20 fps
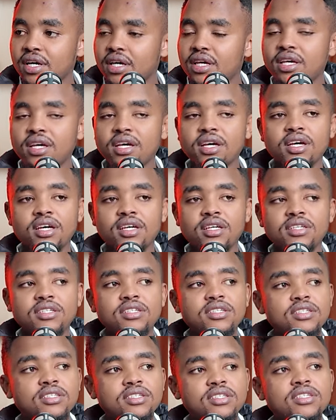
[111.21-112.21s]
Yeah,
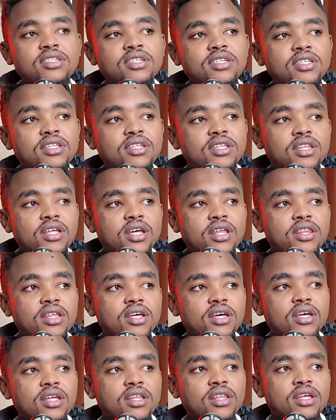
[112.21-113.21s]
he the,
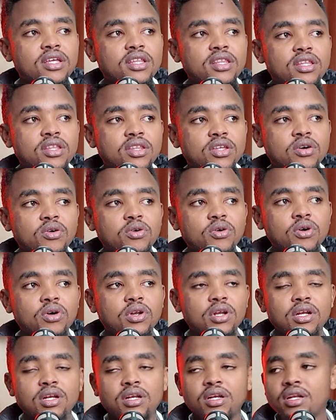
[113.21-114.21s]
the, the, the
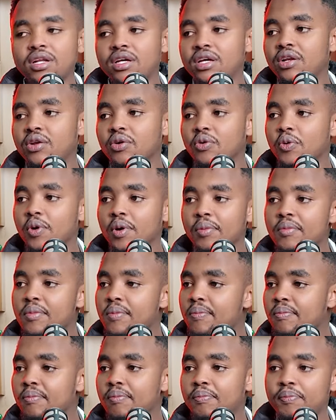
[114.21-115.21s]
goal looked